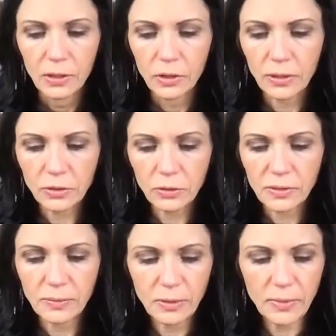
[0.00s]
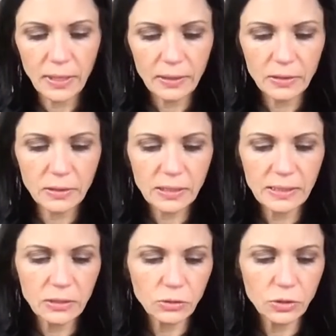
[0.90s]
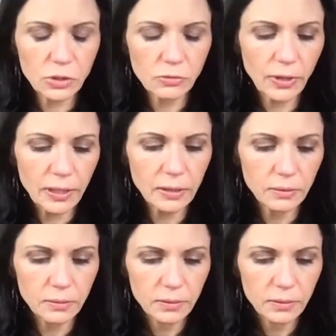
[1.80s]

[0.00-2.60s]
you guys all see me make these because these are just fun.